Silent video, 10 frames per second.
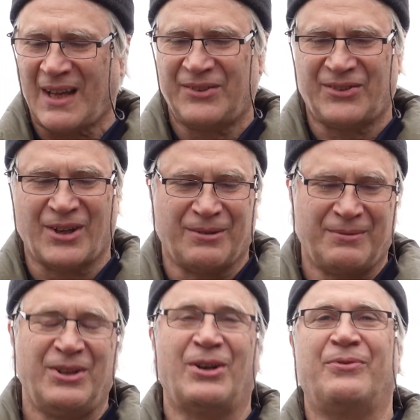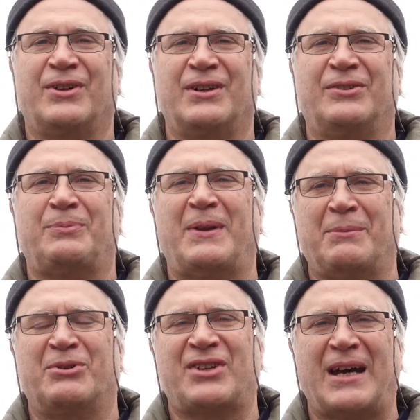So, you know, if you're going to spend that
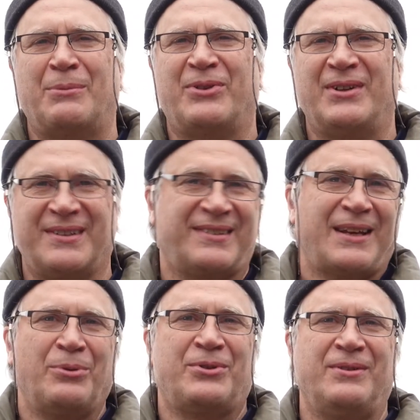much time with it, just get what